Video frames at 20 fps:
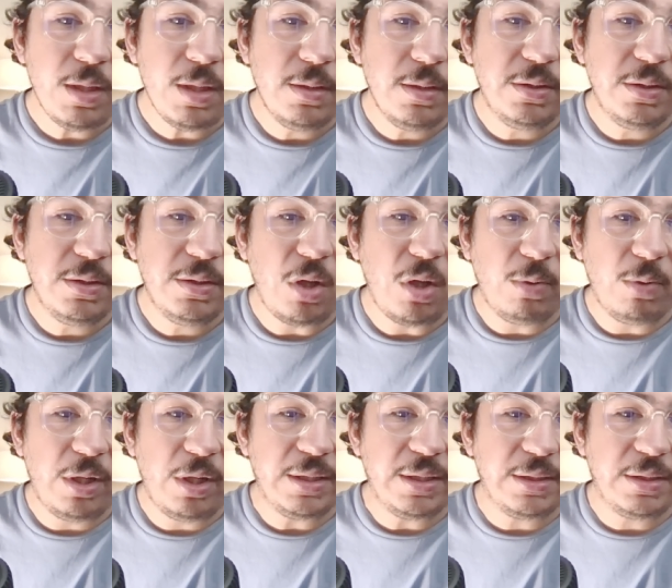So I'm
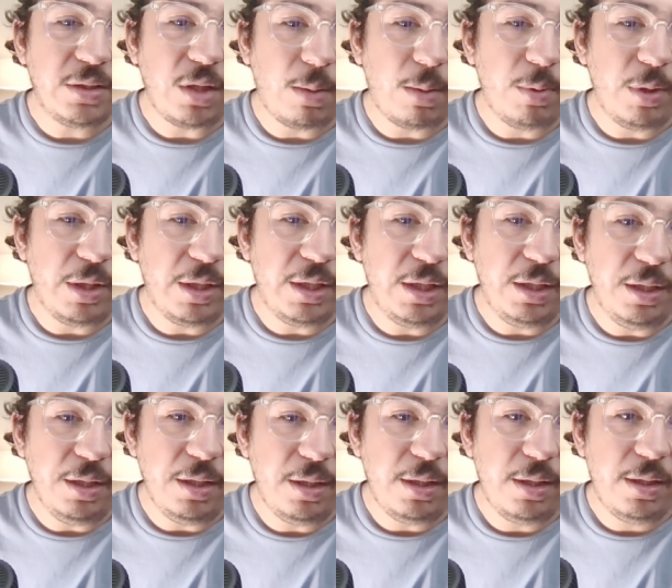gonna stop right
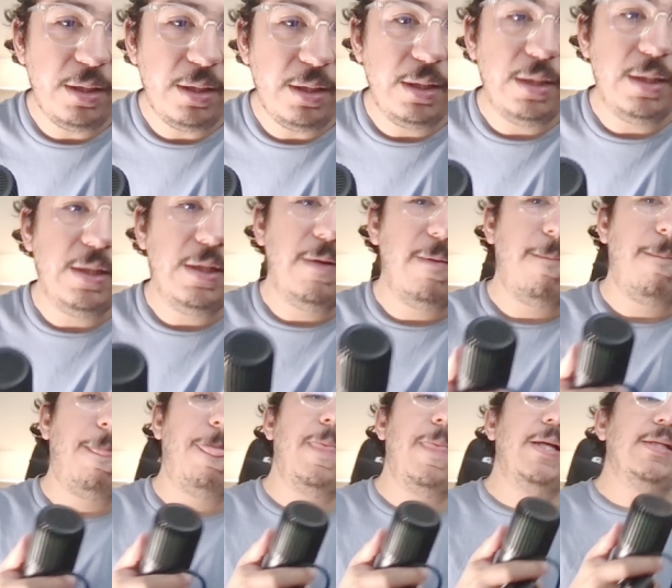here.
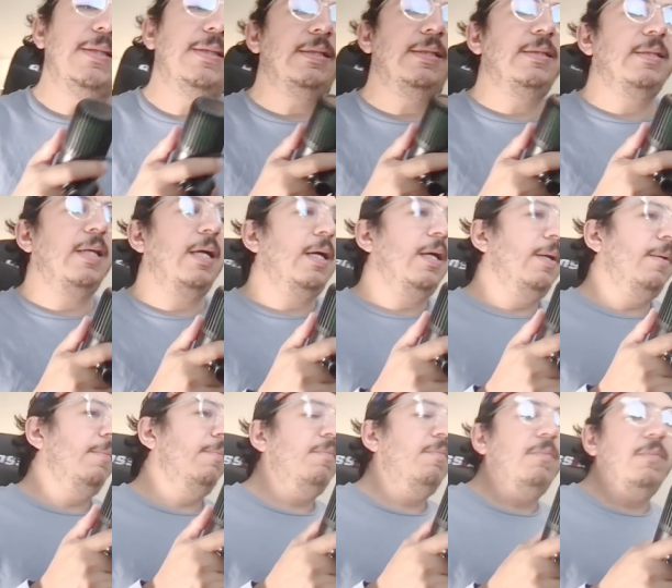This is uh,
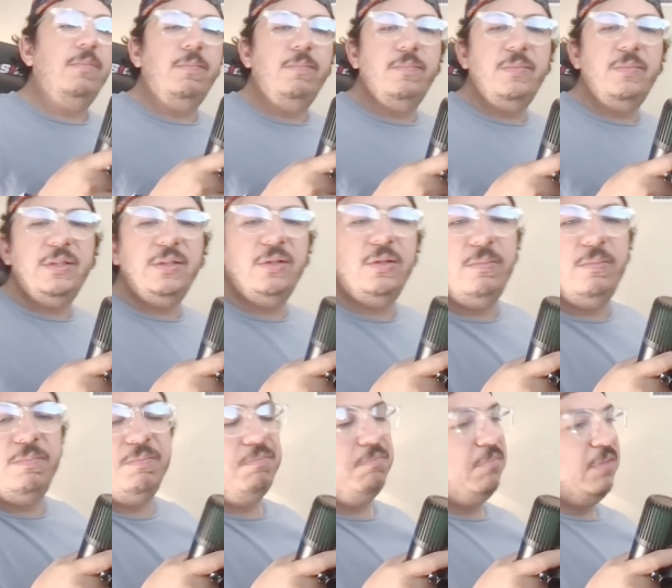this, is,
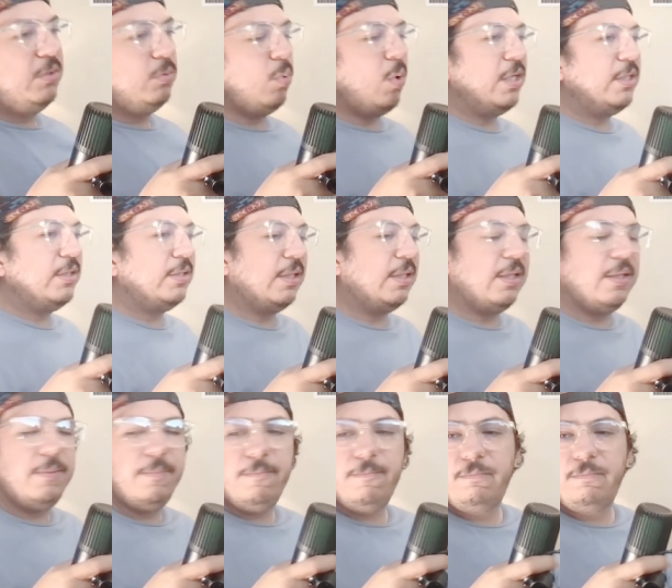this was
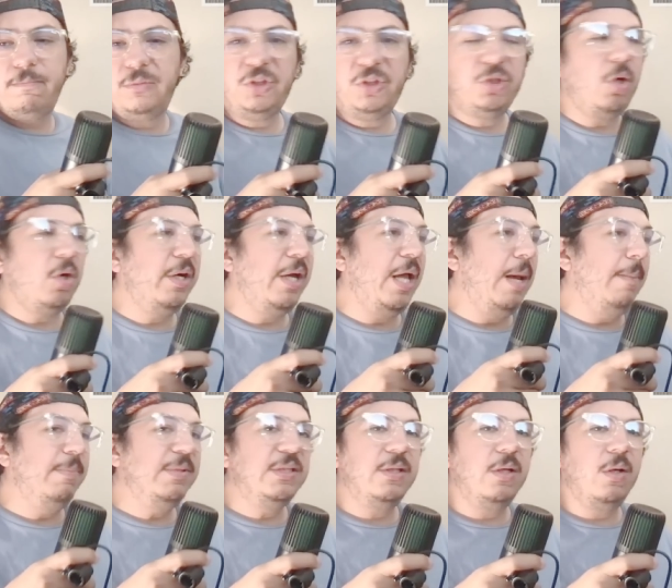a short
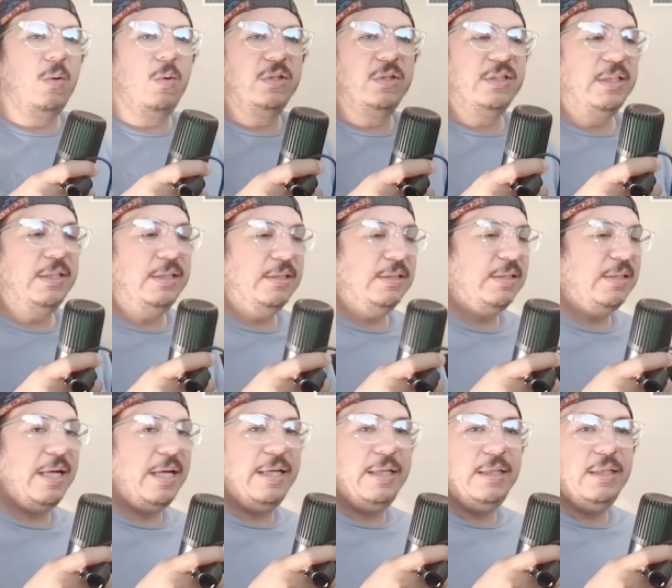episode since
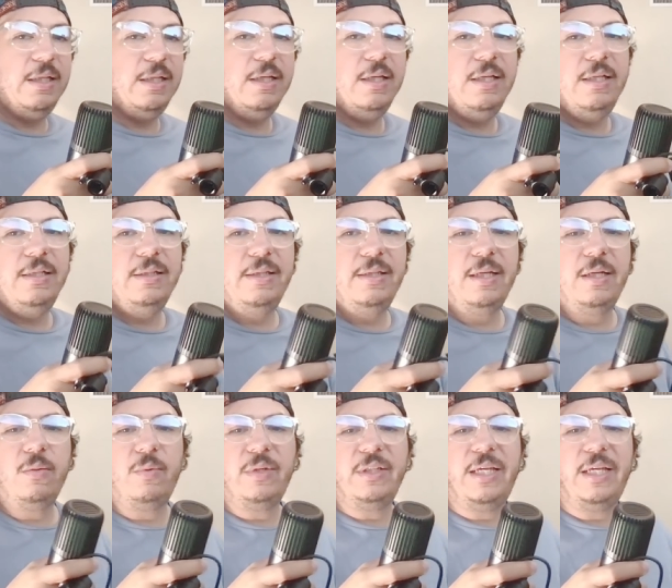I
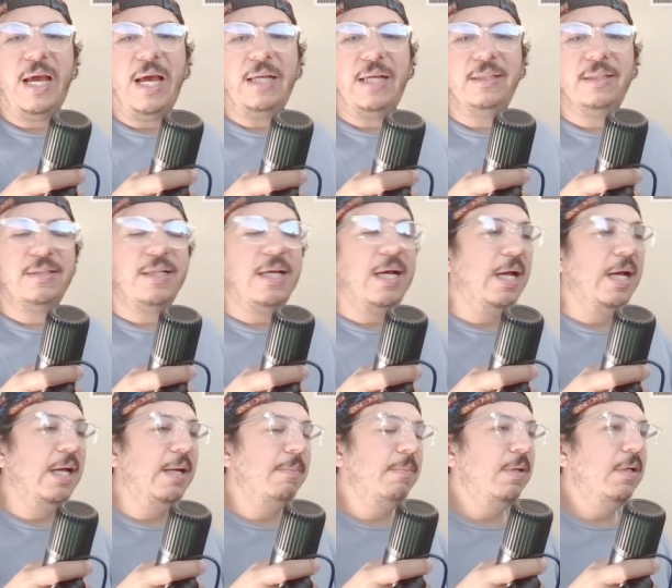didn't really have the
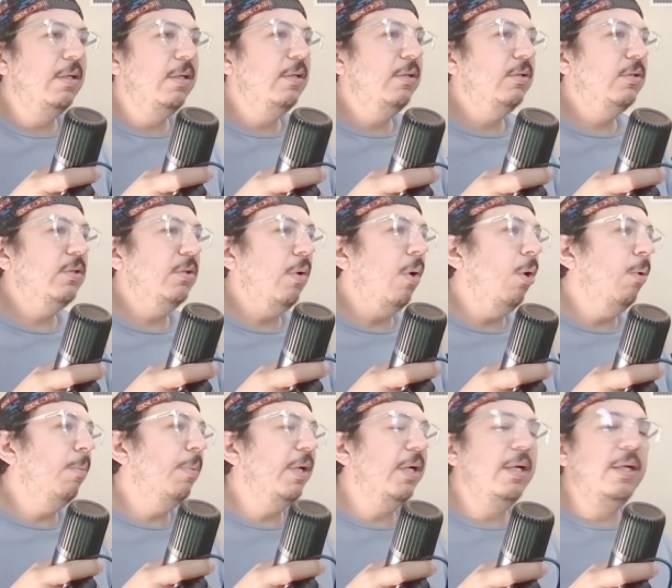time to
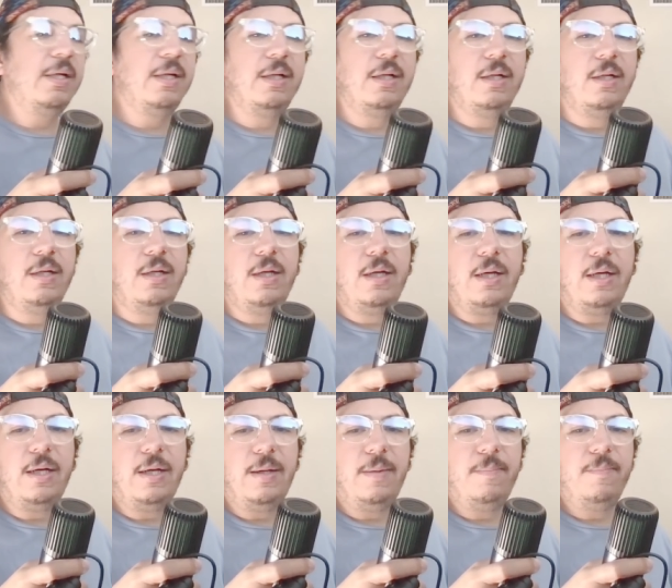open
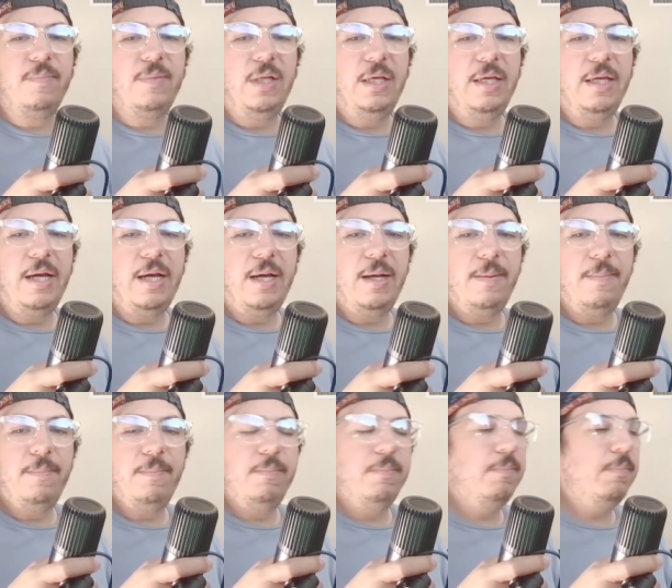um, the
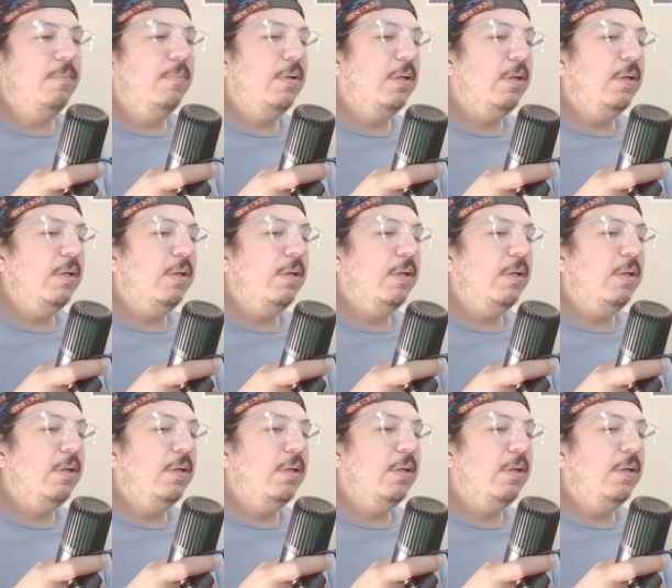um,